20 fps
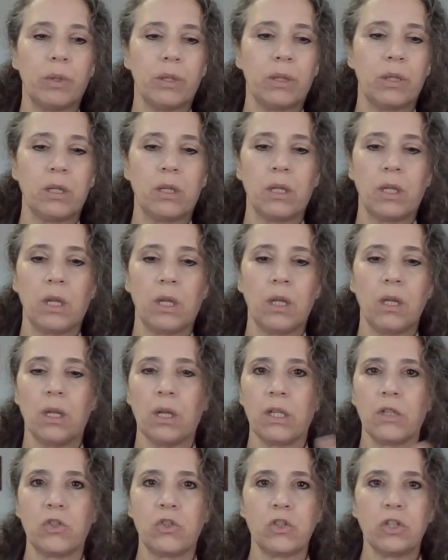But then again,
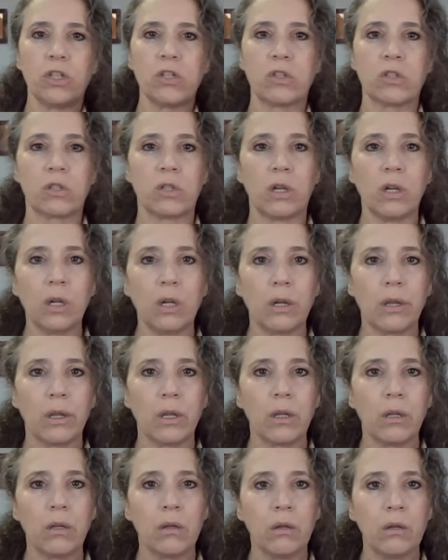I just
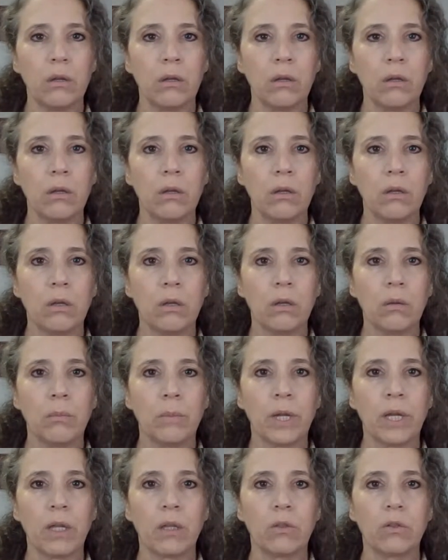started
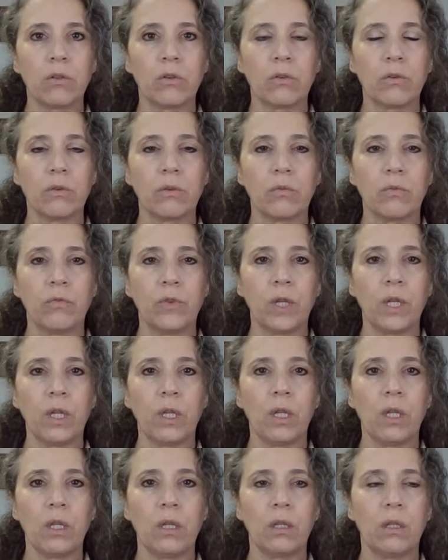my other
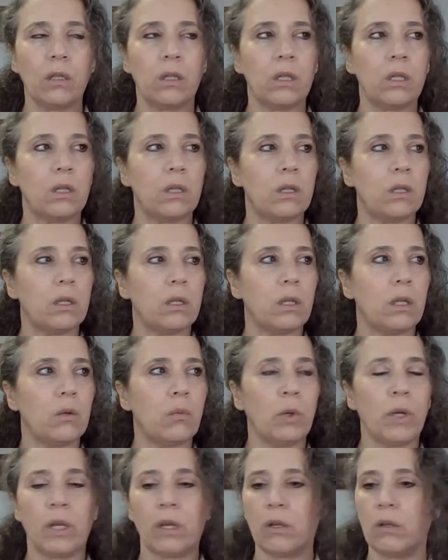feed, and then
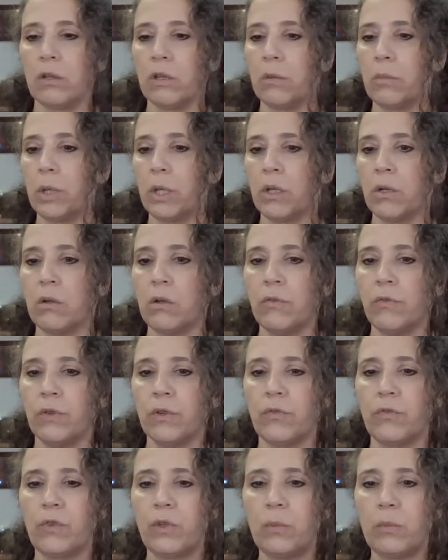I'd only been going
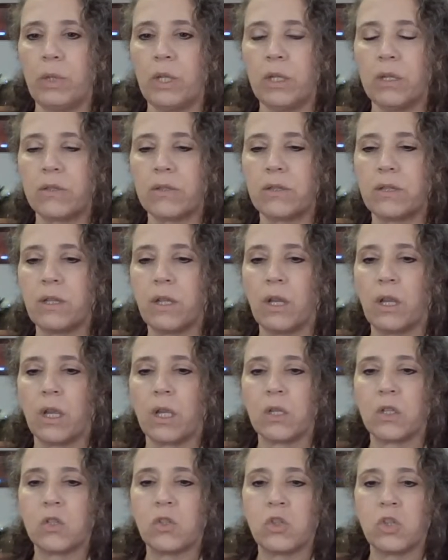for a few minutes and then
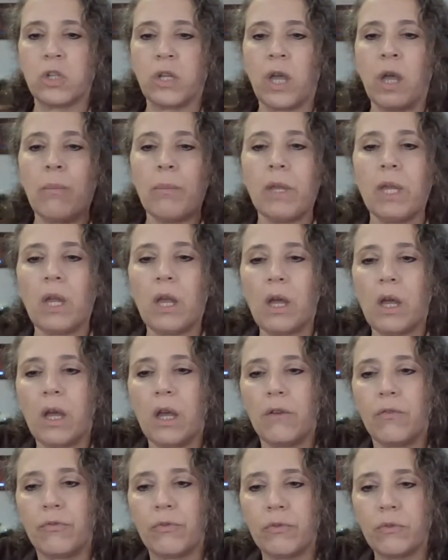it cut me off.